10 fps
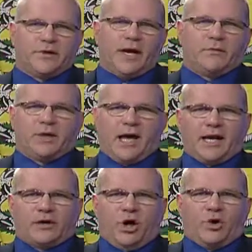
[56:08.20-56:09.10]
Yeah, we
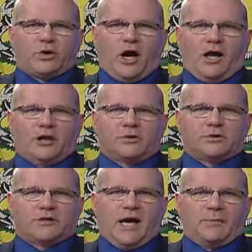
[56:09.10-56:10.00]
got to go, caller.
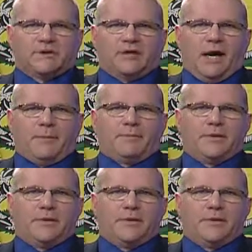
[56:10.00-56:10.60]
Our time is up.